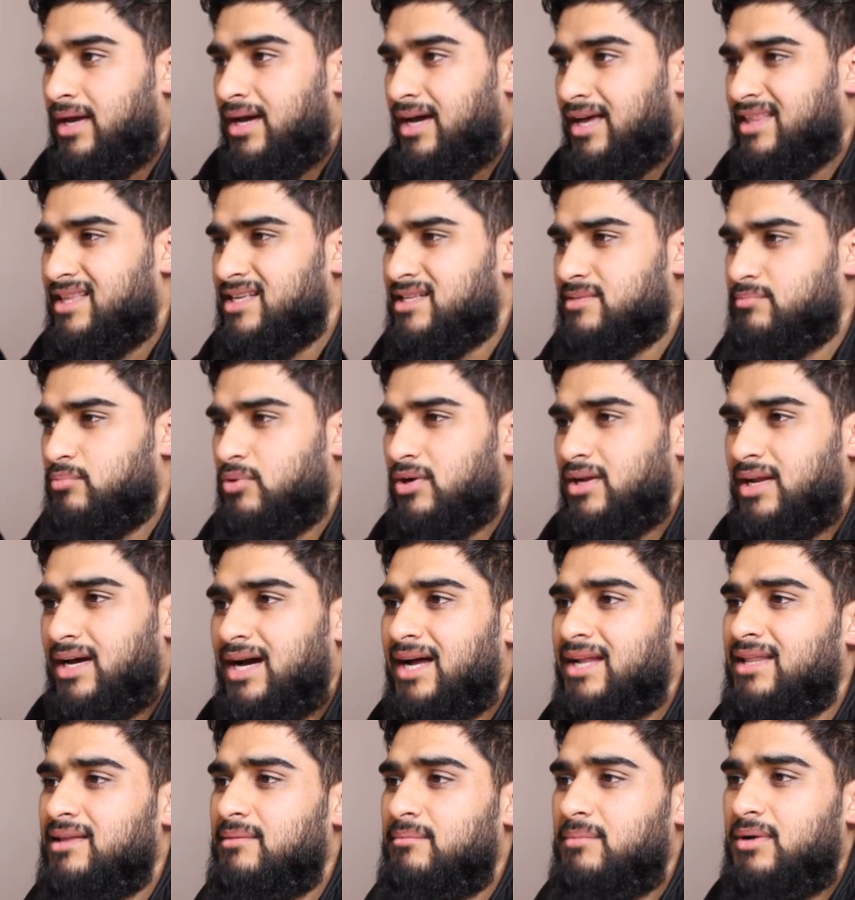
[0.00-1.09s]
At this point, I
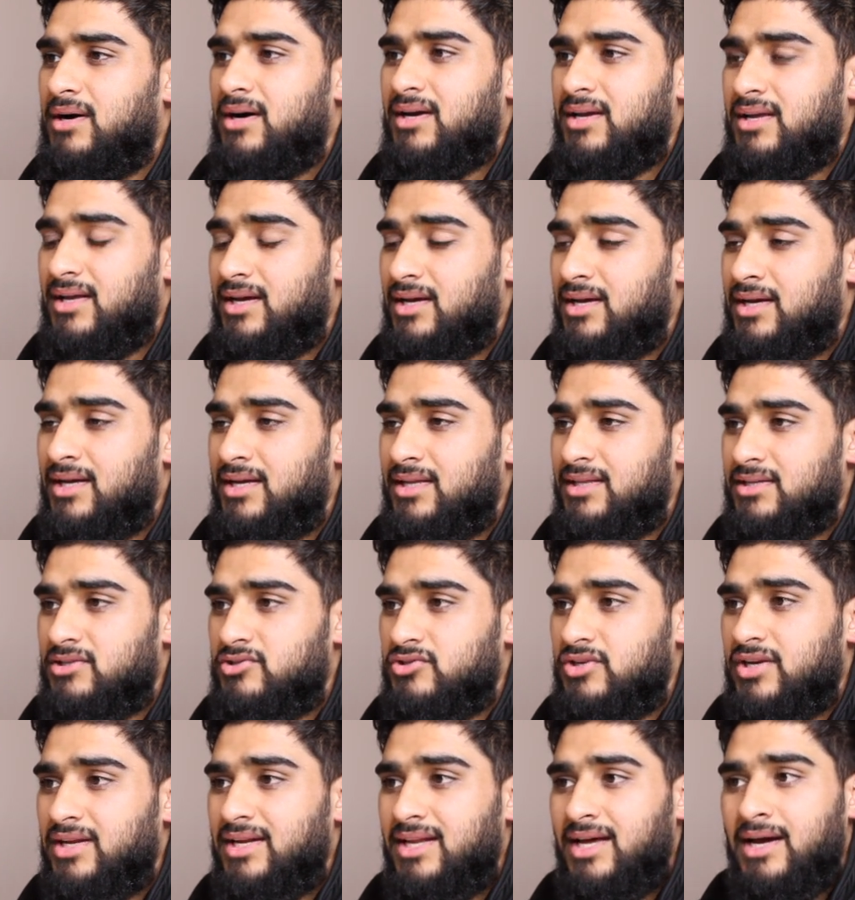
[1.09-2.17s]
had the
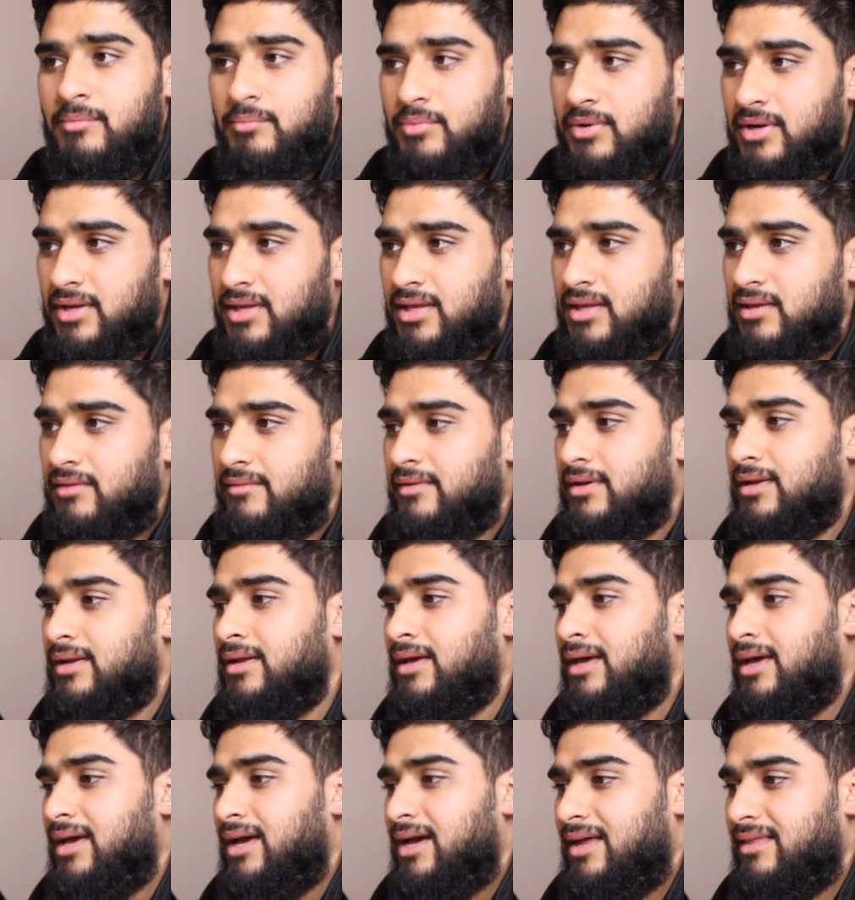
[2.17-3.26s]
trade at break even,
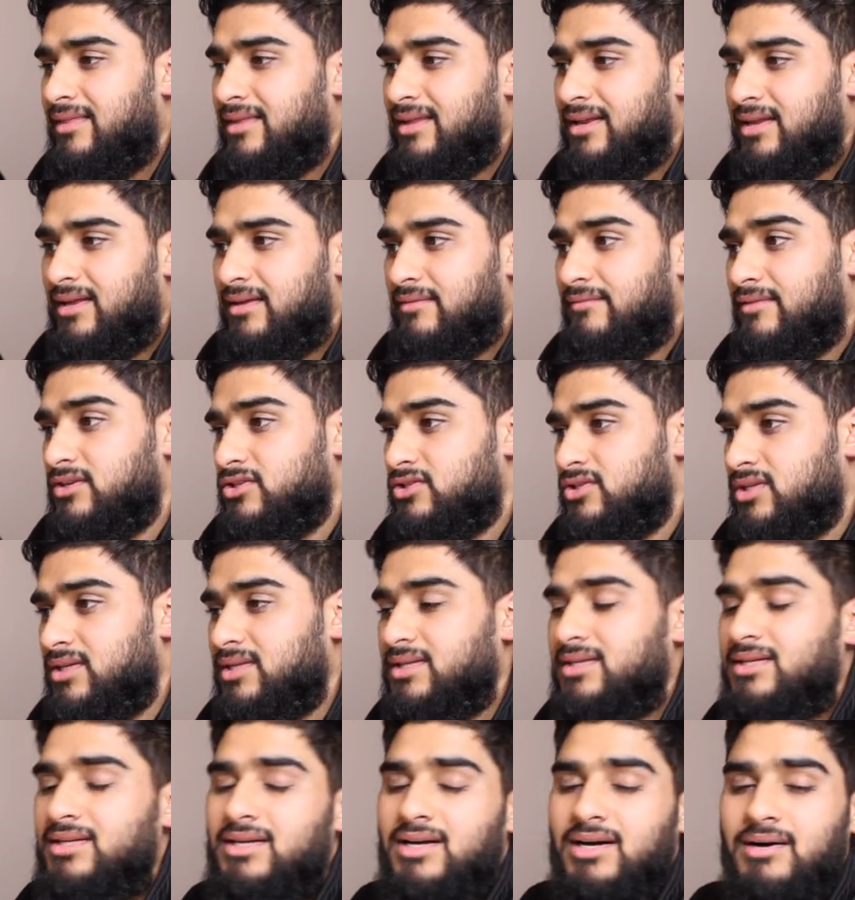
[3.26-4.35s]
and then it eventually
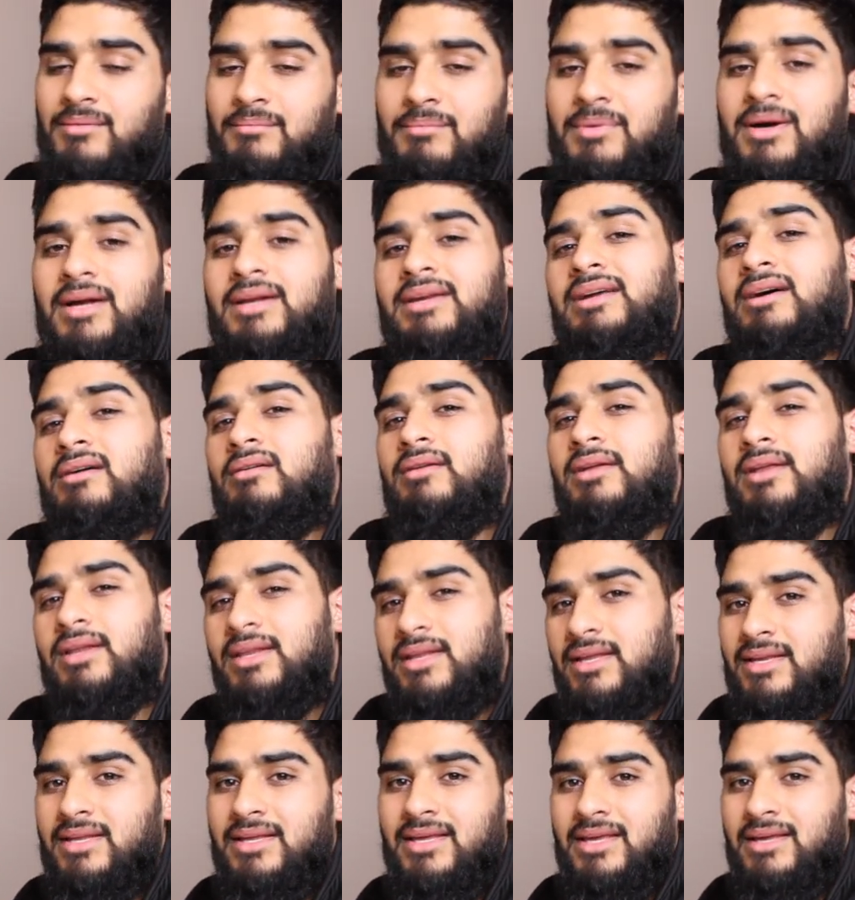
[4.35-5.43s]
did come back down and
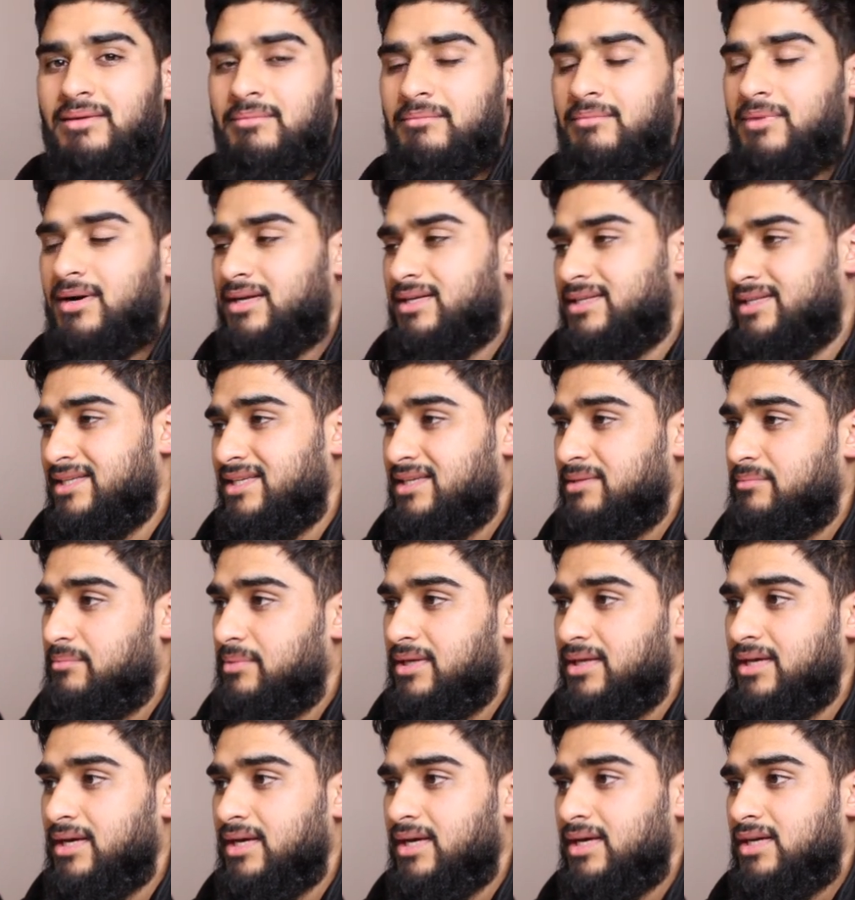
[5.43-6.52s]
it hit my
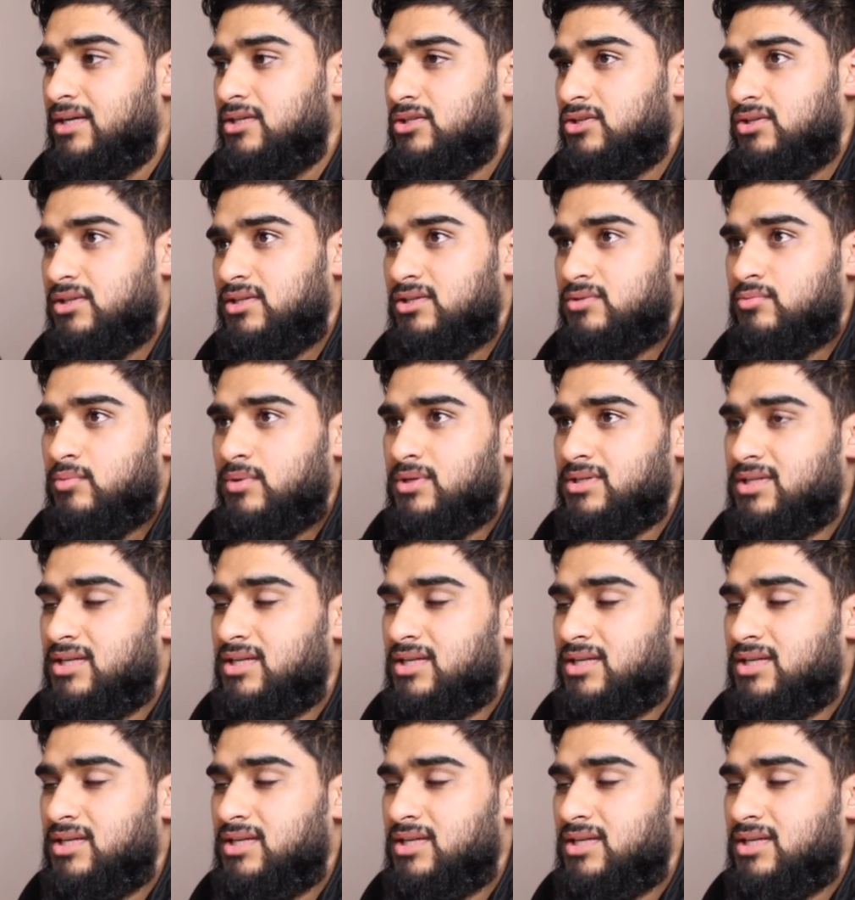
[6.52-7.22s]
TP. So this was